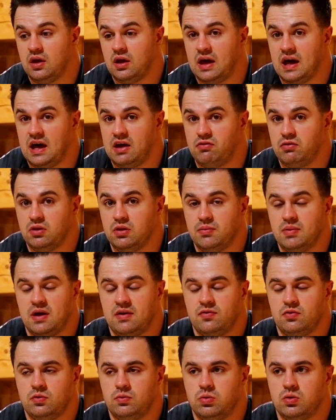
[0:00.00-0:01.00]
I had really bad
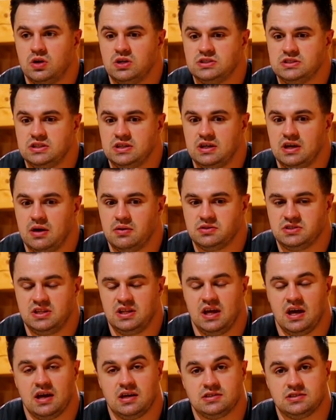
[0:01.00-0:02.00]
food poisoning. I was in
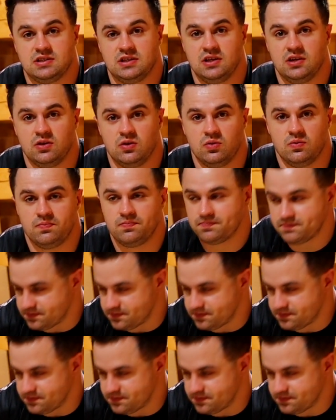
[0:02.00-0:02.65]
the ICU,